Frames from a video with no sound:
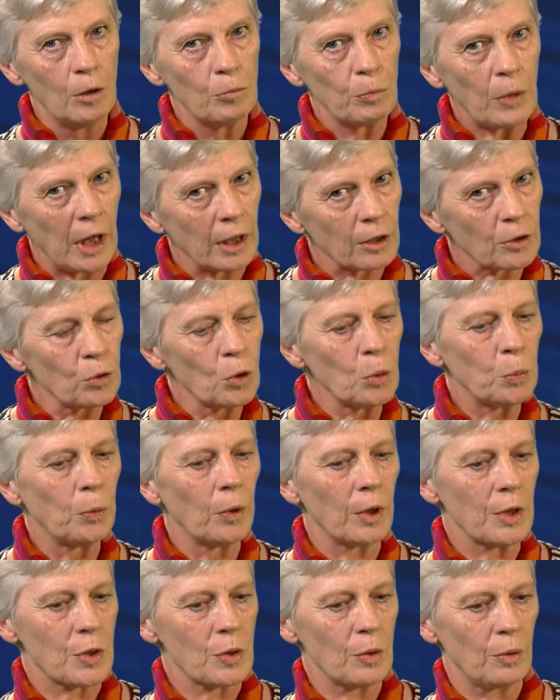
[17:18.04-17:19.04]
My group
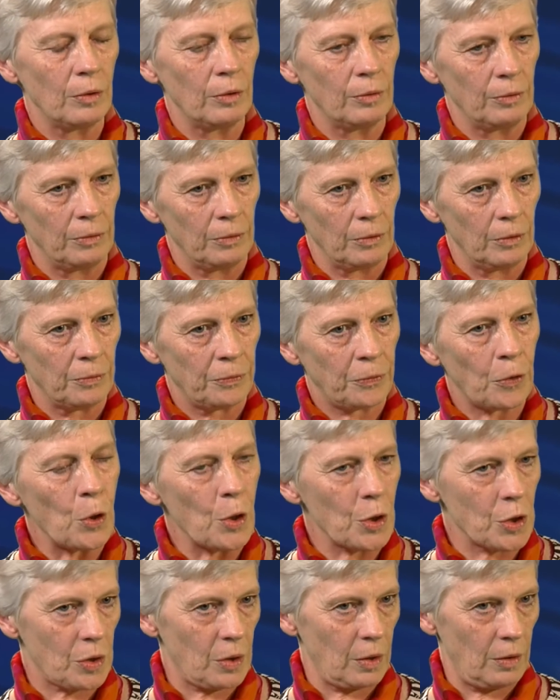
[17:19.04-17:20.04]
was
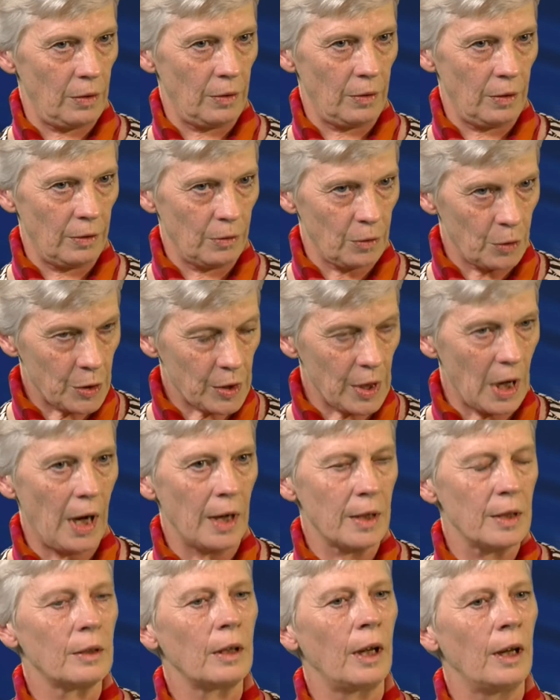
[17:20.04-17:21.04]
first
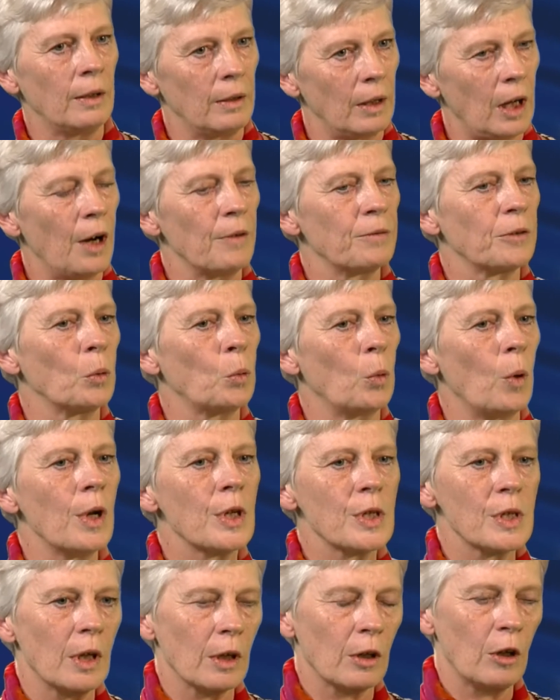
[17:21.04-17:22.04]
started, and
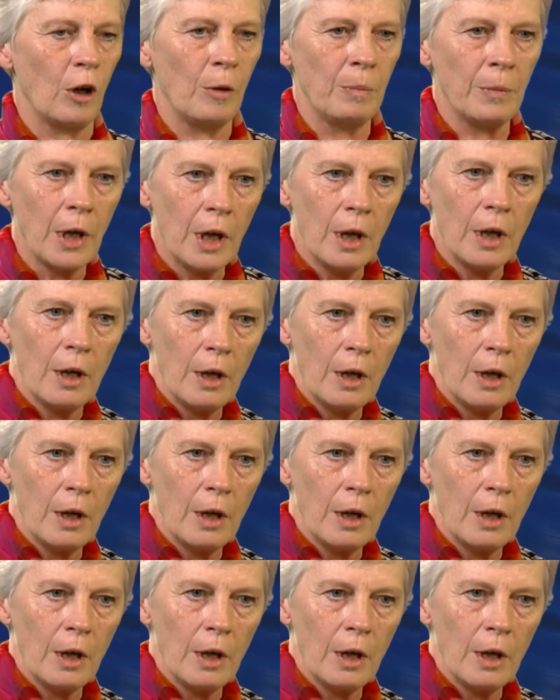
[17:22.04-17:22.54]
afterwards there come